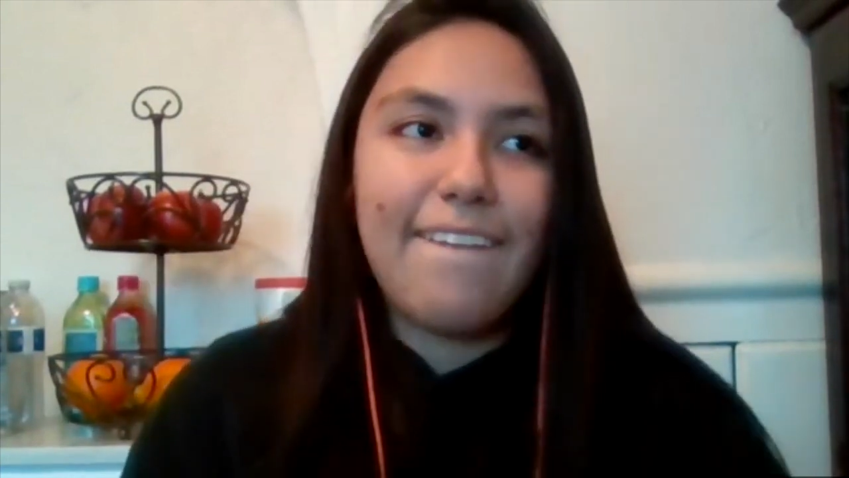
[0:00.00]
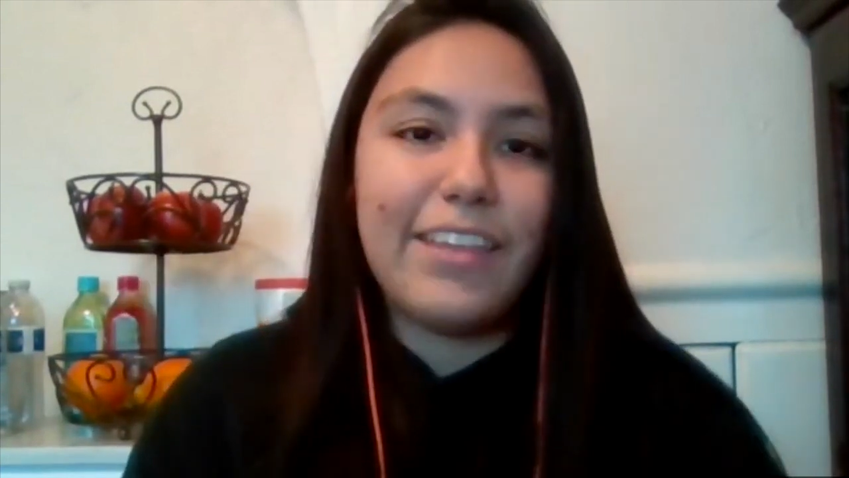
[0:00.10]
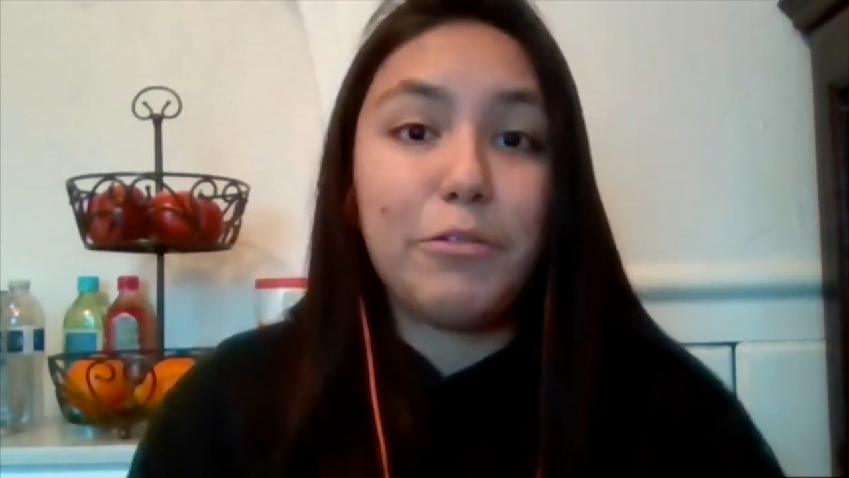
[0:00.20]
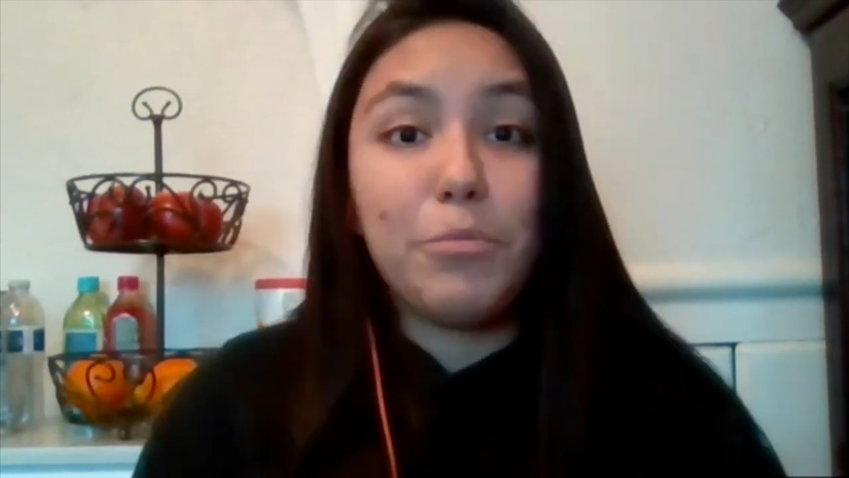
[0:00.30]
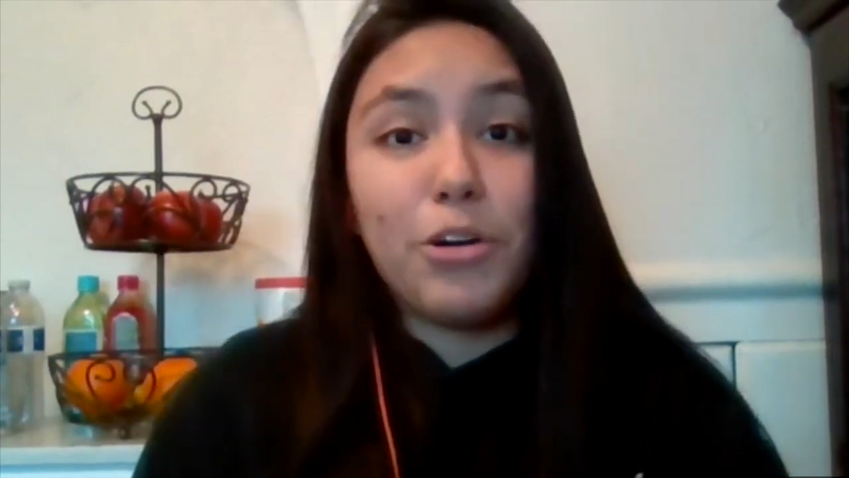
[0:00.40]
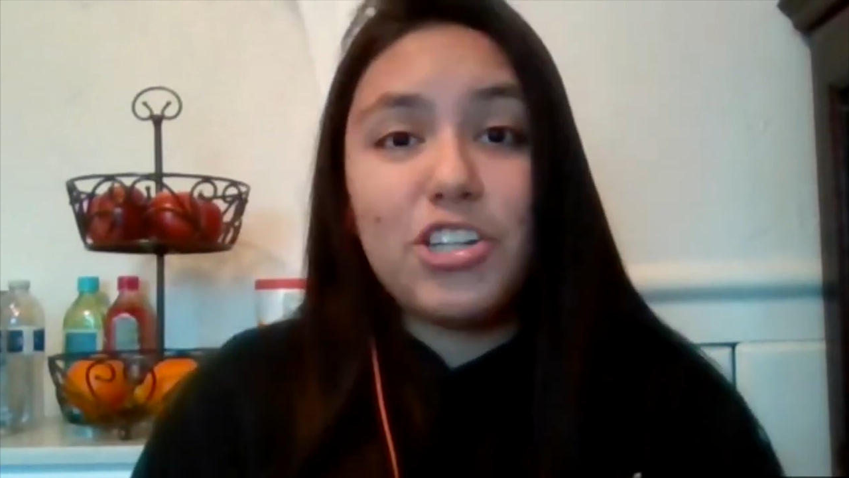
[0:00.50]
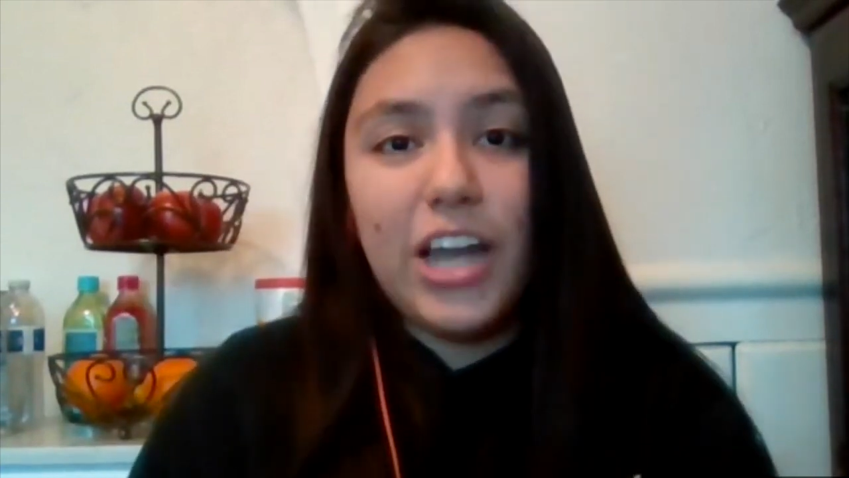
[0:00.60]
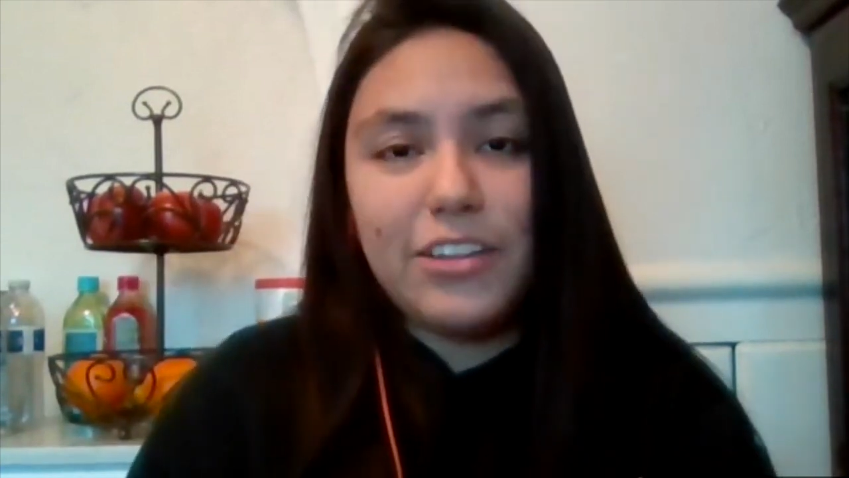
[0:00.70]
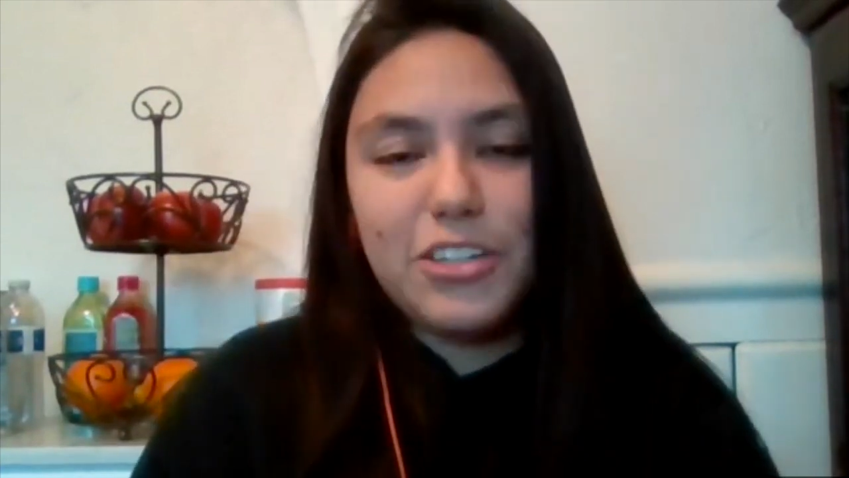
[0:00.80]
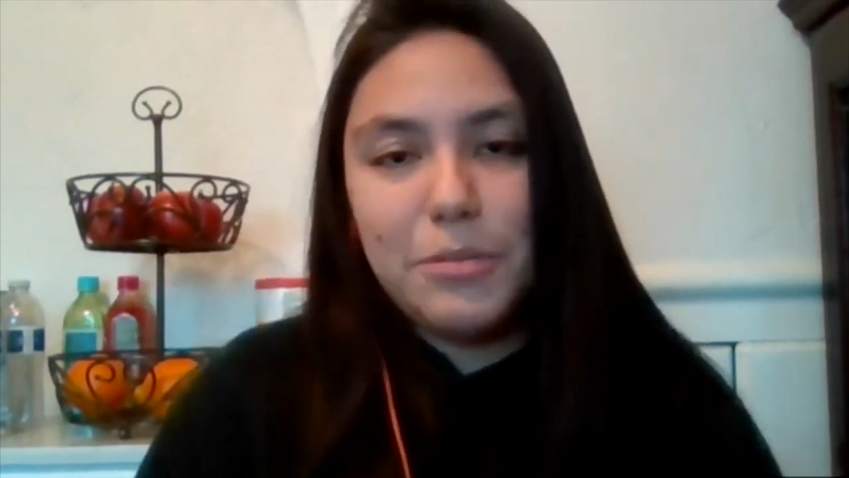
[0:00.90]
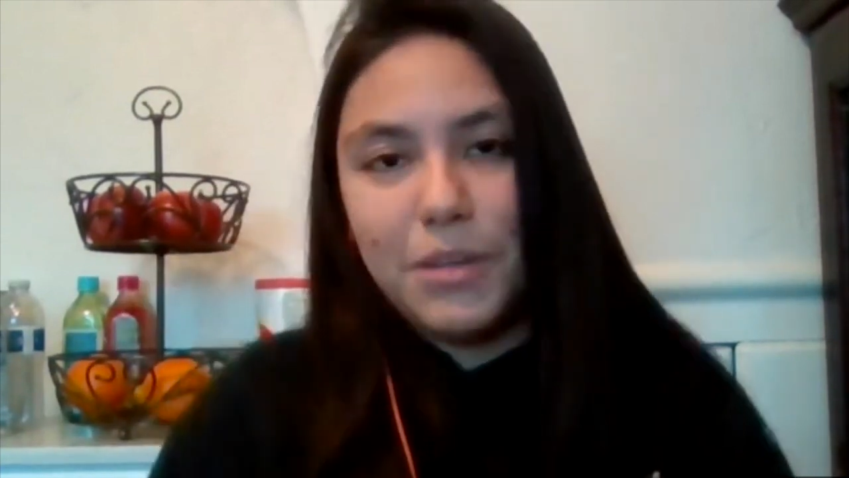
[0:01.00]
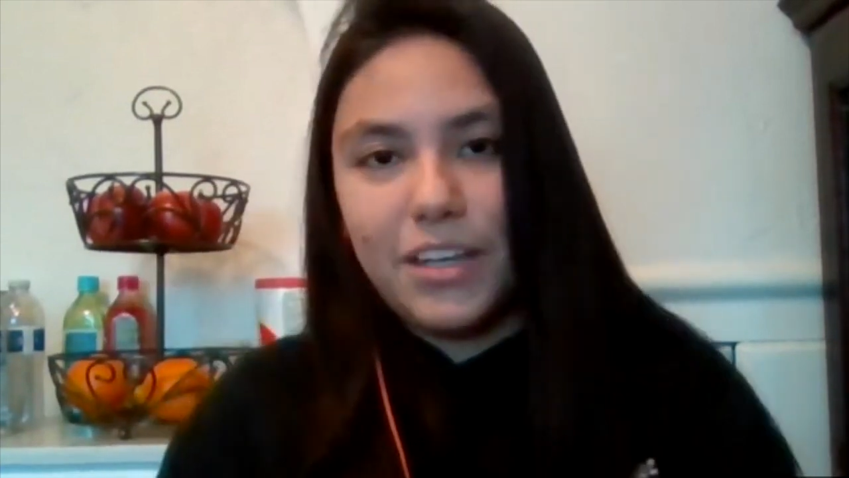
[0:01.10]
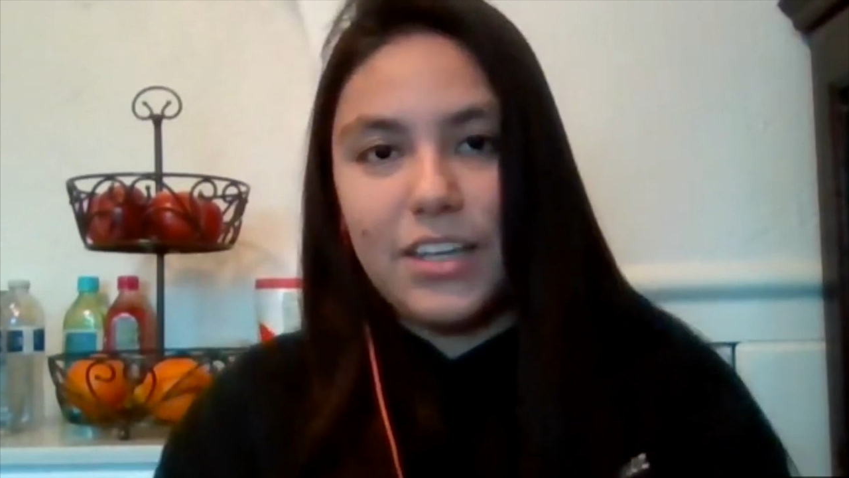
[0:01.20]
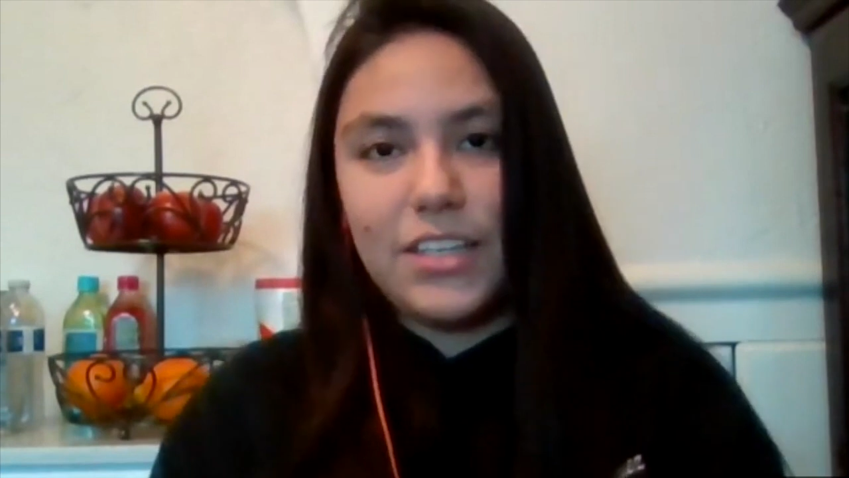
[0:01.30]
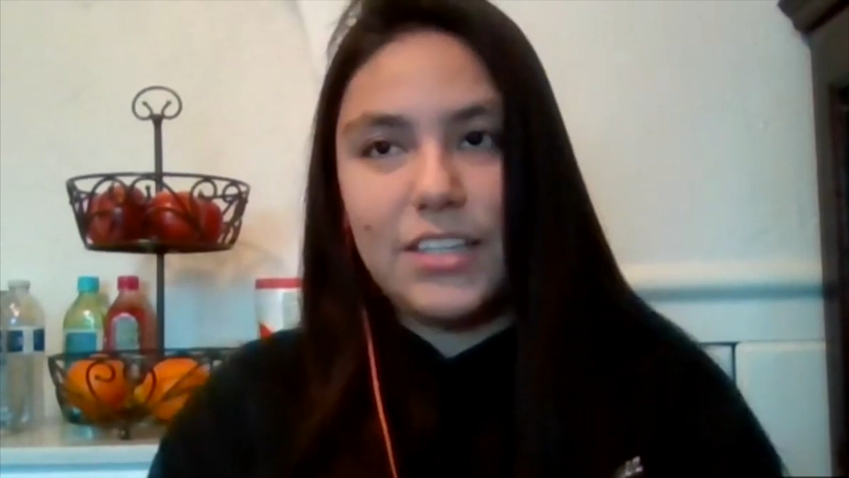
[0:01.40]
they were more challenging
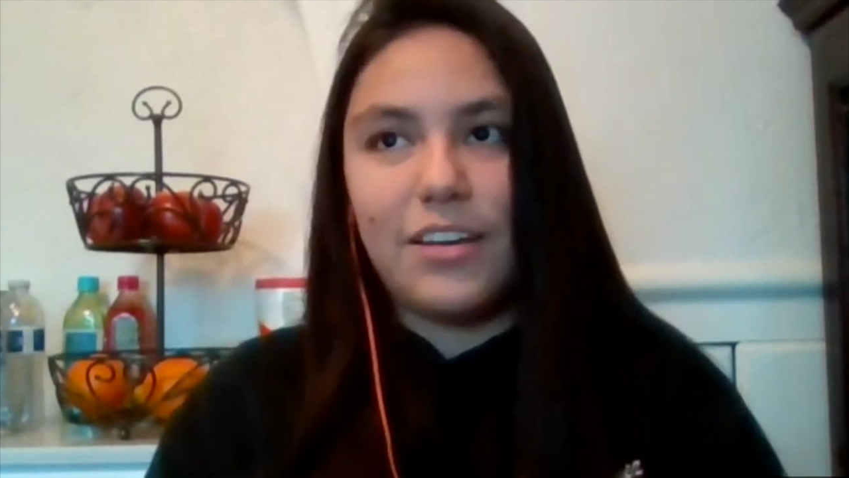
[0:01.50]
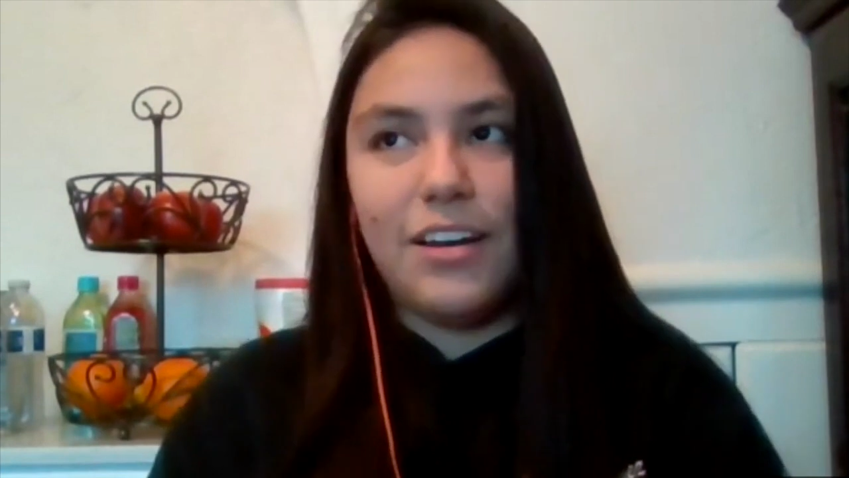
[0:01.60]
because